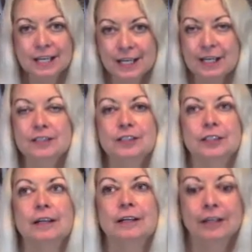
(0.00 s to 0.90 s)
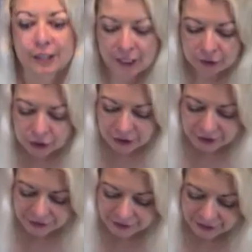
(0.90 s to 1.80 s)
is
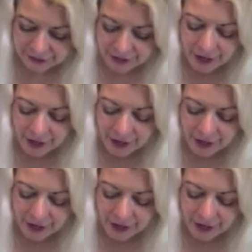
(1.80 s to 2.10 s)
delicious.